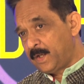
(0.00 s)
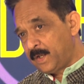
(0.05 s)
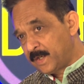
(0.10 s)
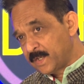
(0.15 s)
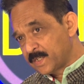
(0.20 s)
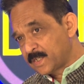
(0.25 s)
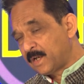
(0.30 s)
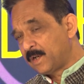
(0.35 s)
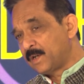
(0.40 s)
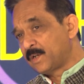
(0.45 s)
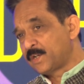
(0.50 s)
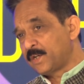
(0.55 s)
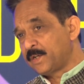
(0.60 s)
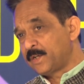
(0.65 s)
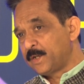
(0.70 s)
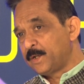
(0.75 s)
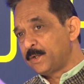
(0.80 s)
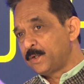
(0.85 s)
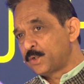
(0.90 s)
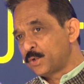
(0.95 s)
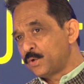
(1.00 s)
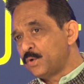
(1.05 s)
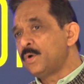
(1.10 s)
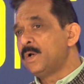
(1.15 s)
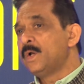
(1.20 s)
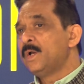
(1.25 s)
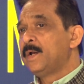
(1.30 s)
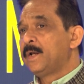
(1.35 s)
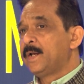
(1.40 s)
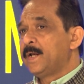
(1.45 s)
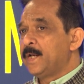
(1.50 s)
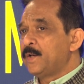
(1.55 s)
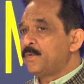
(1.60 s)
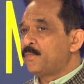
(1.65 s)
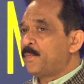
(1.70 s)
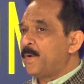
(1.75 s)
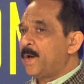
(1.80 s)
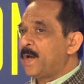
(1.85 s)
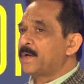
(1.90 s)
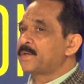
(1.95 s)
resulted into, in
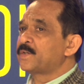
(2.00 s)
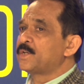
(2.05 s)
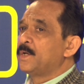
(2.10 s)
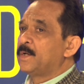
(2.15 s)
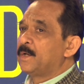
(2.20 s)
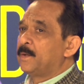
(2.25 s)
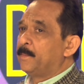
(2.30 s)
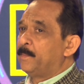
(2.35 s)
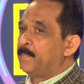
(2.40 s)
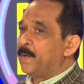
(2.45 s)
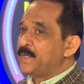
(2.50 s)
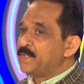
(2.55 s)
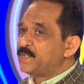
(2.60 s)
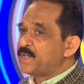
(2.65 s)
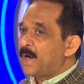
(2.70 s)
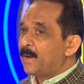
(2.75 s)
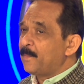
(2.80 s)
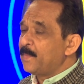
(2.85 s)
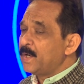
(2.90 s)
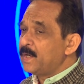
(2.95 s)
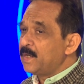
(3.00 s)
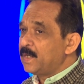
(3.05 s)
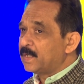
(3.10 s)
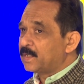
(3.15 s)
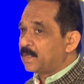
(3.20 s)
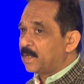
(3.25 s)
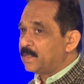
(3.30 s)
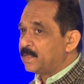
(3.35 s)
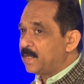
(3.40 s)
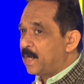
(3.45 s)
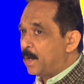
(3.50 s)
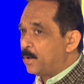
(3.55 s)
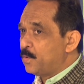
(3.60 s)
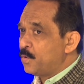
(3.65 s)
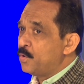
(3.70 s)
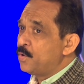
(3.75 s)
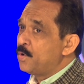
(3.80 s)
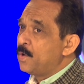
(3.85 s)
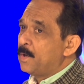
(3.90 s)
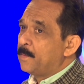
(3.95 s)
fact, Benjamin
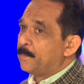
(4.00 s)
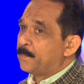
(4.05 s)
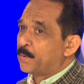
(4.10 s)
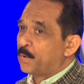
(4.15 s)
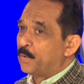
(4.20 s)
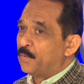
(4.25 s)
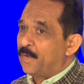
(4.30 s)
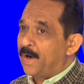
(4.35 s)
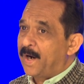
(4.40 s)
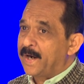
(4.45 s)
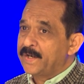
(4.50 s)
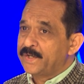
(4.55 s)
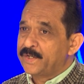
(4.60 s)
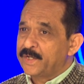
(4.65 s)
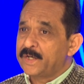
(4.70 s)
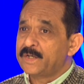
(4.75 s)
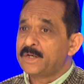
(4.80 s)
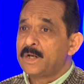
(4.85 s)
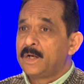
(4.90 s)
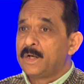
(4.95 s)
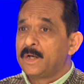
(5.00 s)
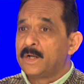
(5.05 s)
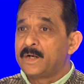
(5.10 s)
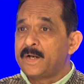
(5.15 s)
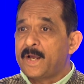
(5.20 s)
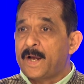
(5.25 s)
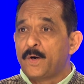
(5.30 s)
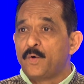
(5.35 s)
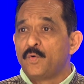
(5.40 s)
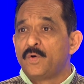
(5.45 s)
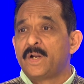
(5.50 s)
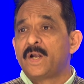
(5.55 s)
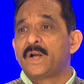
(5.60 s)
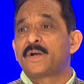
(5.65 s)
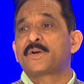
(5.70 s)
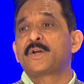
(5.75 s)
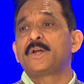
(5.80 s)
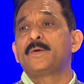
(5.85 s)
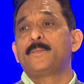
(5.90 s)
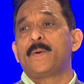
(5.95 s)
Netanyahu provided
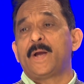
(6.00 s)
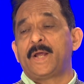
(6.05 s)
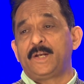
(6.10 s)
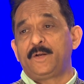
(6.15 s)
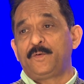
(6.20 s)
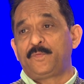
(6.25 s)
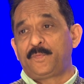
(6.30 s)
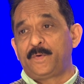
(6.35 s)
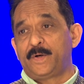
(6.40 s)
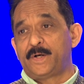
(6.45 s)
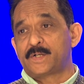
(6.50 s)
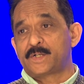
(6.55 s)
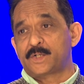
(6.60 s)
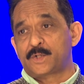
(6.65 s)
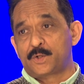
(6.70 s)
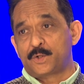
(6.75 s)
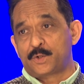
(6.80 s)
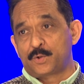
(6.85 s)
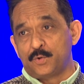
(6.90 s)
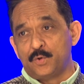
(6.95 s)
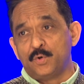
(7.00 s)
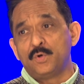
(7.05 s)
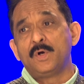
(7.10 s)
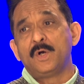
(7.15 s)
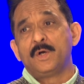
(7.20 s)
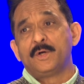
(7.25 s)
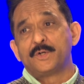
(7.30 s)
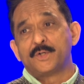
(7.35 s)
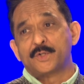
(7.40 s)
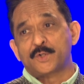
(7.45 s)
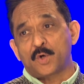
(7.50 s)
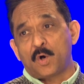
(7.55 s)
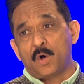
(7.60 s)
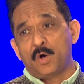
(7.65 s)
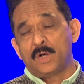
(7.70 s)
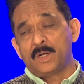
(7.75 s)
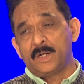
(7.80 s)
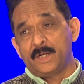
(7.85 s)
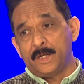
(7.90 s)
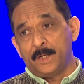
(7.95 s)
regulatory benefits to
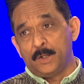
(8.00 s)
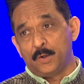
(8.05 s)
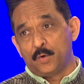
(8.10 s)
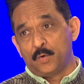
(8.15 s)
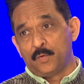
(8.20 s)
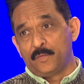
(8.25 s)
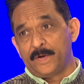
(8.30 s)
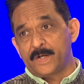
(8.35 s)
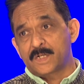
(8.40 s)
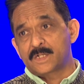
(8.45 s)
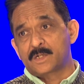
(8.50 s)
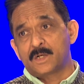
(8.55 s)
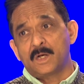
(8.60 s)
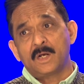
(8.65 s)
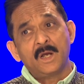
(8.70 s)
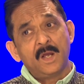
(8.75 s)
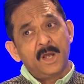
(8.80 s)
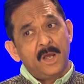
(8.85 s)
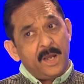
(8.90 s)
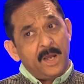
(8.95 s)
Saul Ilovitz